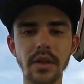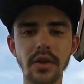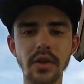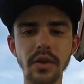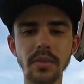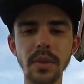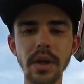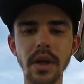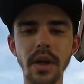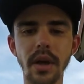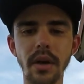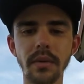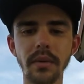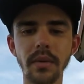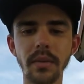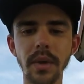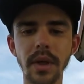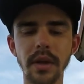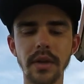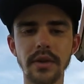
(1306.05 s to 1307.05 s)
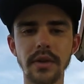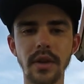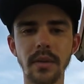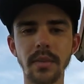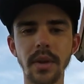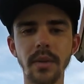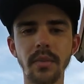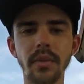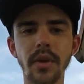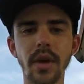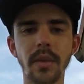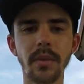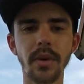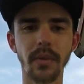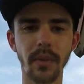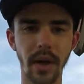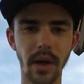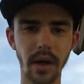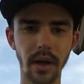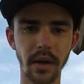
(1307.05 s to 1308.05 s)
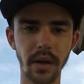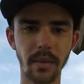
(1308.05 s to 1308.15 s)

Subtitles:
do be careful because some of them coming right out of